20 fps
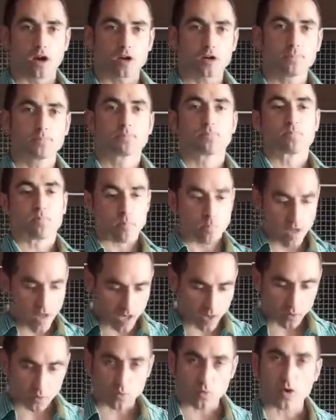water,
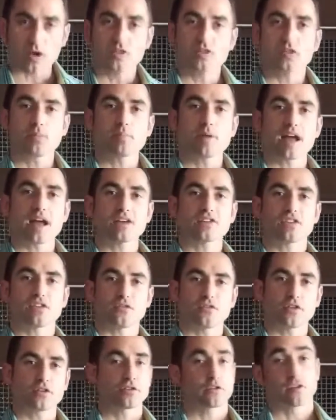and it runs it past
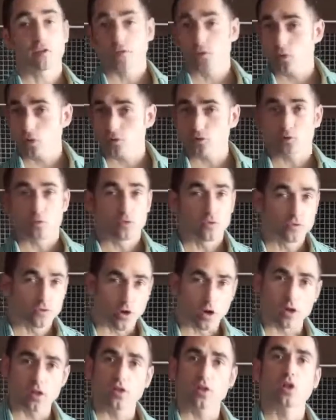the filter that, of course, removes
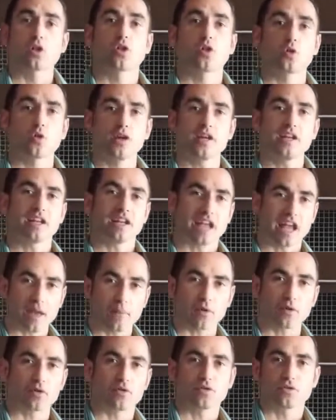all the chlorine and
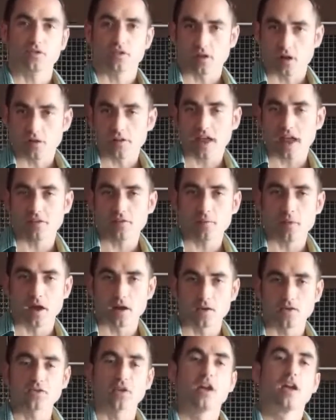chemicals and all the heavy
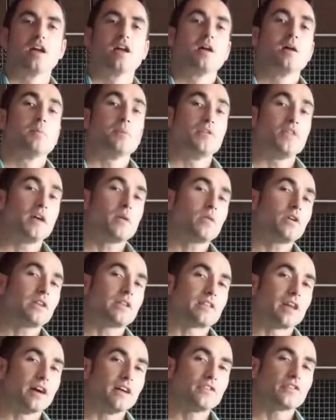metals. But then what
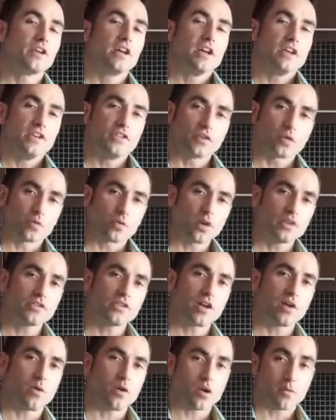it does is it
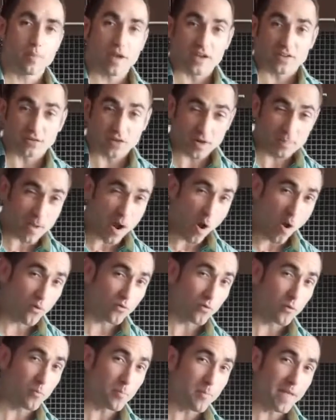runs that water past very
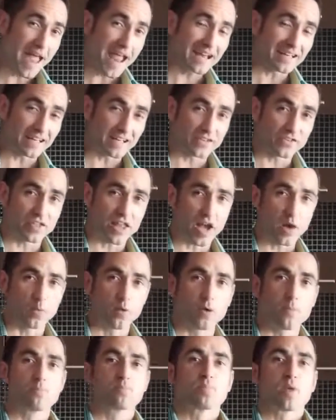powerful magnets that
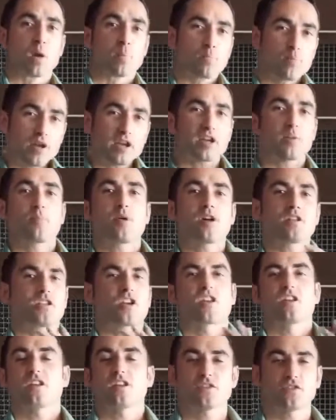will break apart
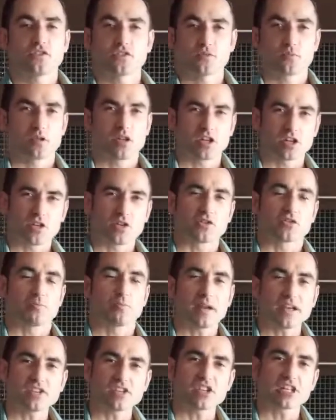the clusters of molecules,
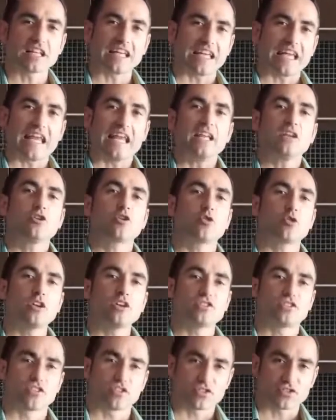basically
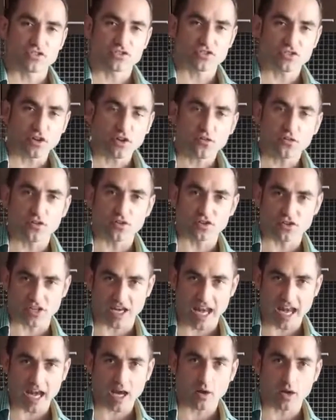increase the
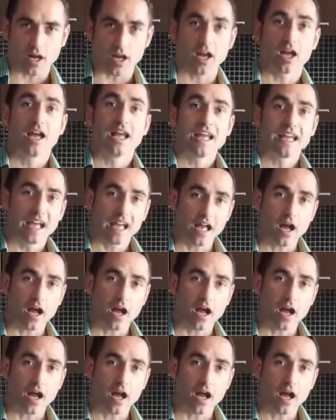surface area